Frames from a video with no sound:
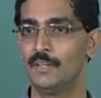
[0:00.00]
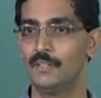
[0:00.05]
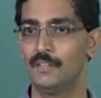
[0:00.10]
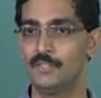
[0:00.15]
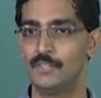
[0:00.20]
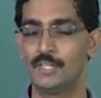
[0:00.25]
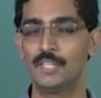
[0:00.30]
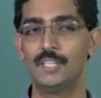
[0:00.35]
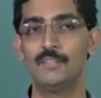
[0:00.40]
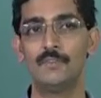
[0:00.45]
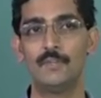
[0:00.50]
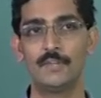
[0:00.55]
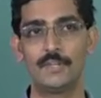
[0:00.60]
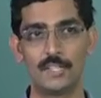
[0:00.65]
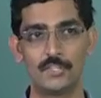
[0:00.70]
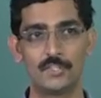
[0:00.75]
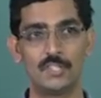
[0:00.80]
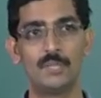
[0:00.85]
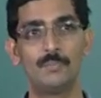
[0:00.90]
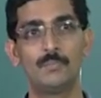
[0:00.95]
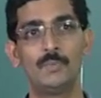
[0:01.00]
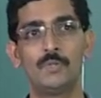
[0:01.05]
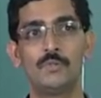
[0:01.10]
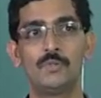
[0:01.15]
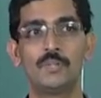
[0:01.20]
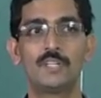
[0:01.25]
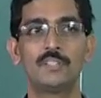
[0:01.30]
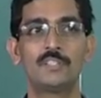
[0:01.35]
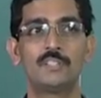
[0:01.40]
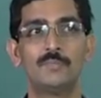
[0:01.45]
You can even look at a CPU,
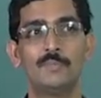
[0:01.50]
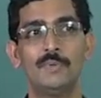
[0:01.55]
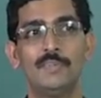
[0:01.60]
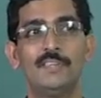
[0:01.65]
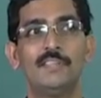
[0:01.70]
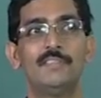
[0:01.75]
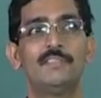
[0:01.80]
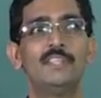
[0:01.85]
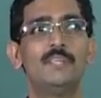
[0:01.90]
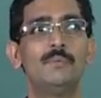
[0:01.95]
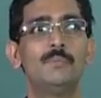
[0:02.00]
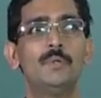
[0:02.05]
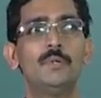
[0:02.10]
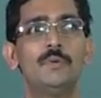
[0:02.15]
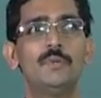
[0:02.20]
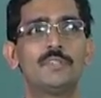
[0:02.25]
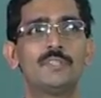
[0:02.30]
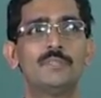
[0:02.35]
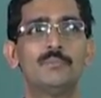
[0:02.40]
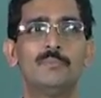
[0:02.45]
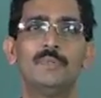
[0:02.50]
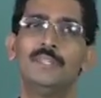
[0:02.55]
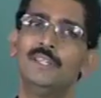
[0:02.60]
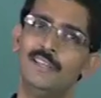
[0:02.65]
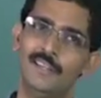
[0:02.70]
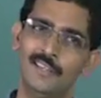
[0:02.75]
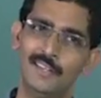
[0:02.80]
you can simply say CPU is simply